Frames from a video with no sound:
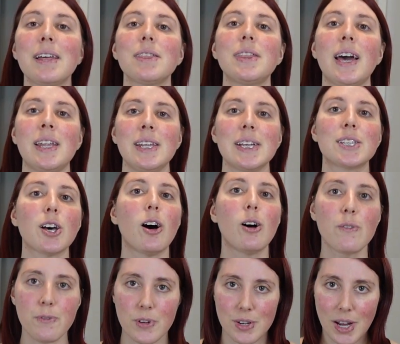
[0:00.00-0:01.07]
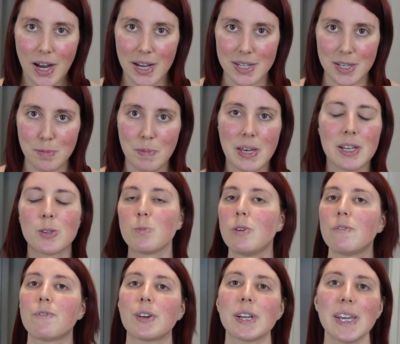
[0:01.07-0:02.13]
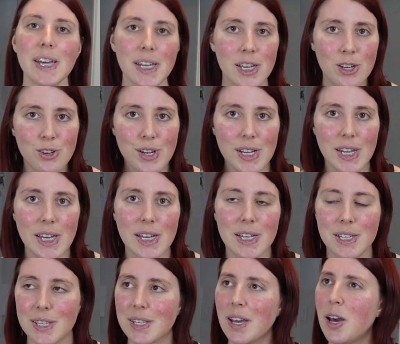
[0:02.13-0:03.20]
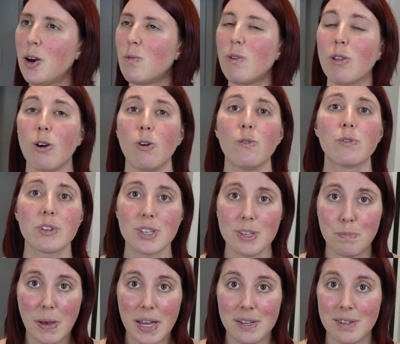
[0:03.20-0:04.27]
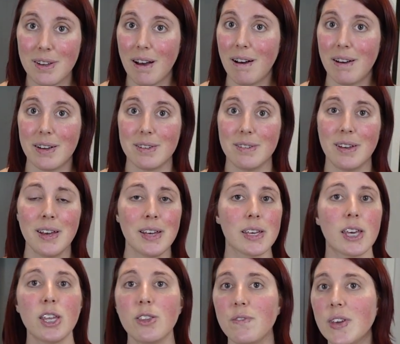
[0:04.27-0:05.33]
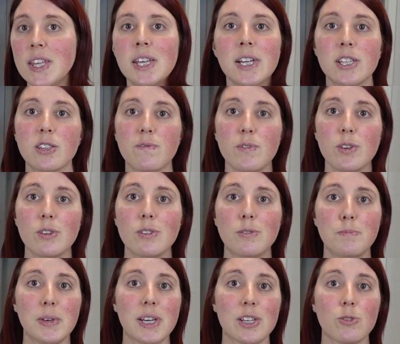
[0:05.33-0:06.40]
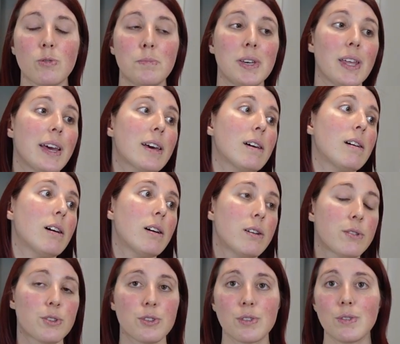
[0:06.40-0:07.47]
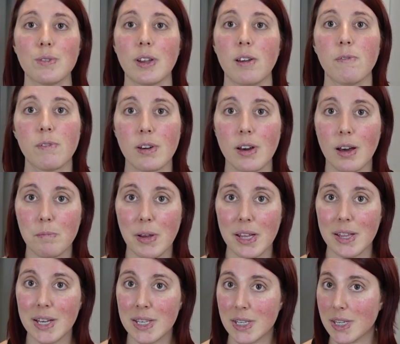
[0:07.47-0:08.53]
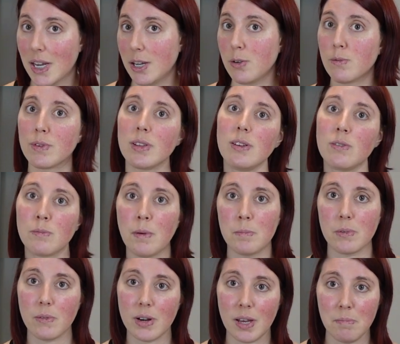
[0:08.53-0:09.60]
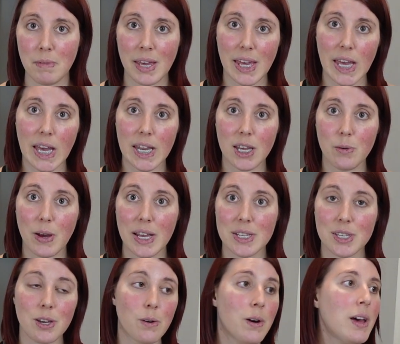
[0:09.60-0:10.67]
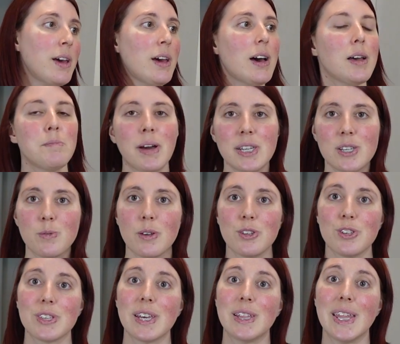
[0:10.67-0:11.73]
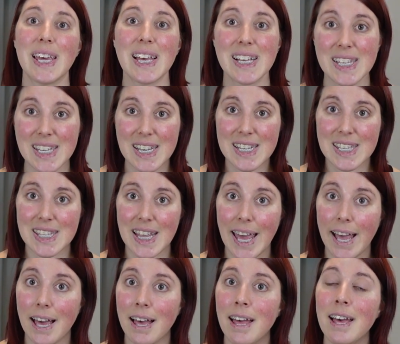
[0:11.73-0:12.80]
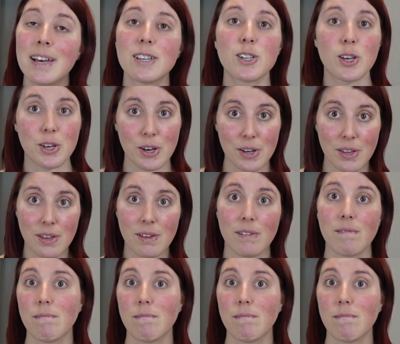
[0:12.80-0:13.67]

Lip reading: then it's all for naught, because we'll forget ingredients, we'll overspend on convenience foods because we'll be like, oh, screw it, I forgot my list and I don't really remember what I'm making anyway, so I might as well just get the easiest thing to cook.